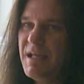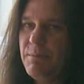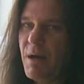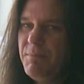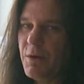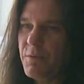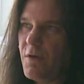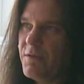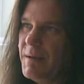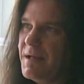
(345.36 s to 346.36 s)
keep up now with
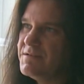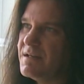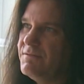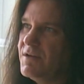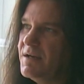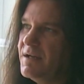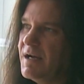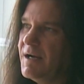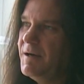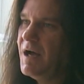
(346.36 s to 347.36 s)
all the bands that have done.
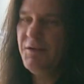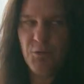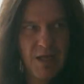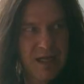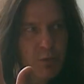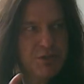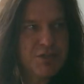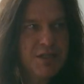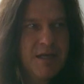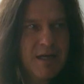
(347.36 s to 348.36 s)
I know
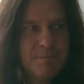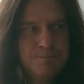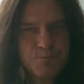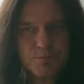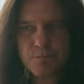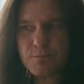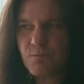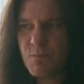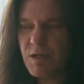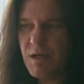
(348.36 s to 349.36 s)
Nightwish did.
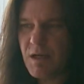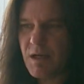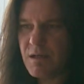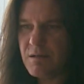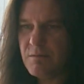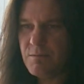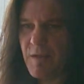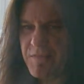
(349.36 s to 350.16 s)
I